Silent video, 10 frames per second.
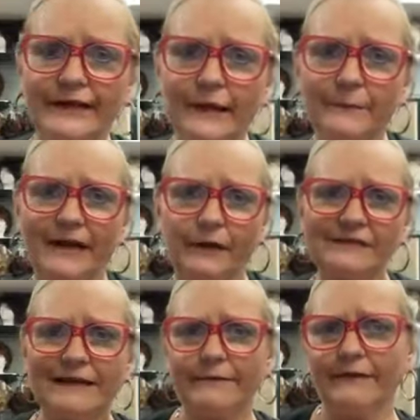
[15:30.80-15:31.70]
Renee of
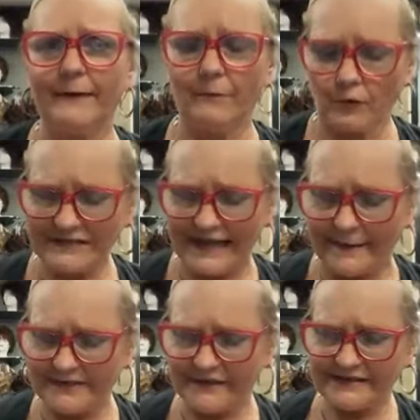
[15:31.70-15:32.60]
Paris, I find most
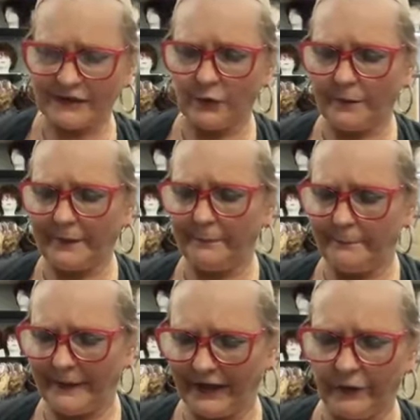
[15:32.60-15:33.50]
times fits a little
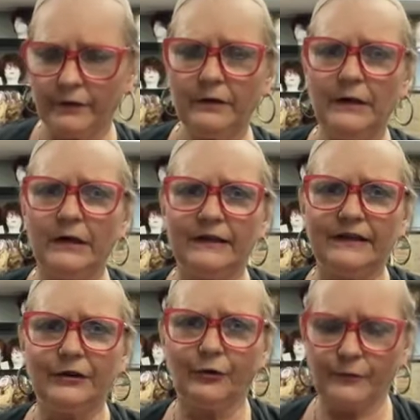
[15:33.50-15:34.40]
bit bigger
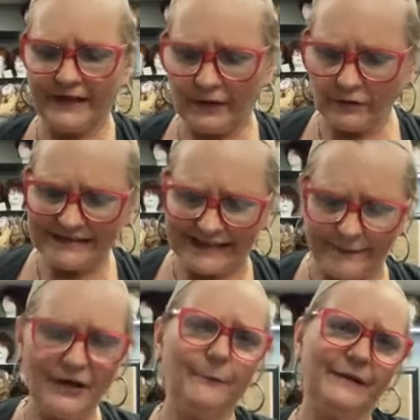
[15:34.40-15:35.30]
than Nure.
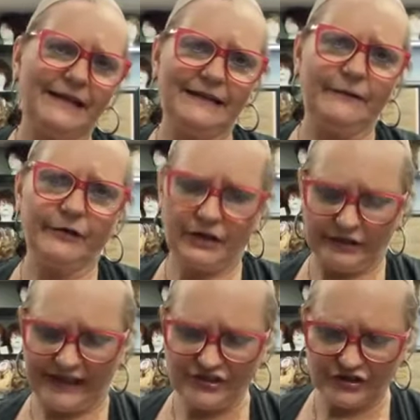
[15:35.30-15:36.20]
Same company, different
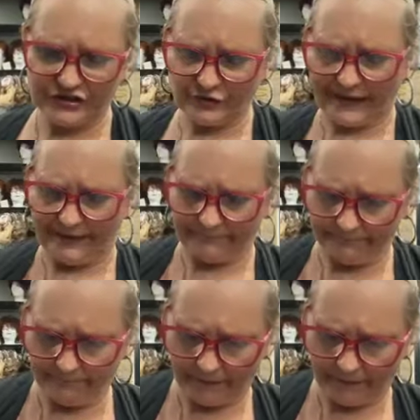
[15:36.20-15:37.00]
collections, right?